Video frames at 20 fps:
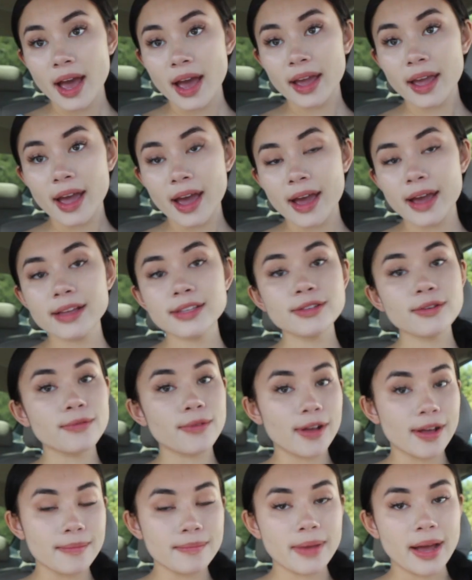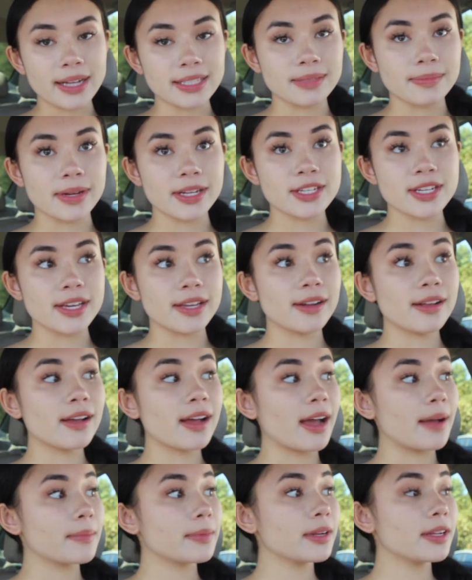Hi guys, welcome back to my channel.
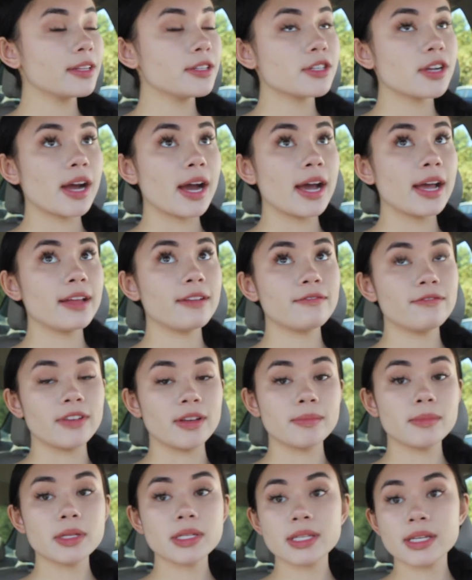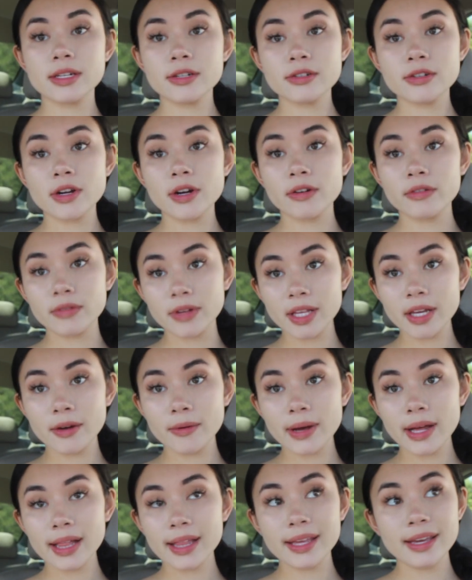I'm gonna try and film this intro really
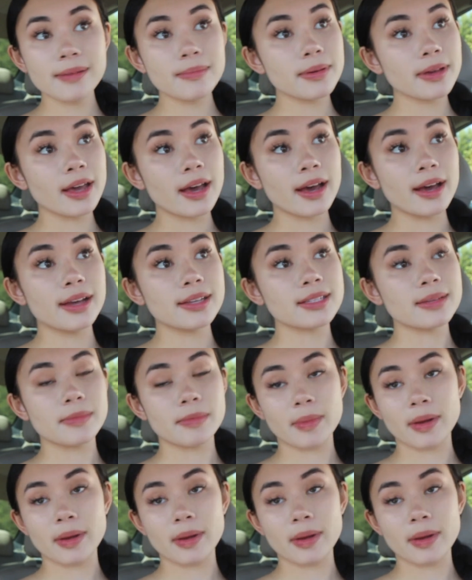quickly because I'm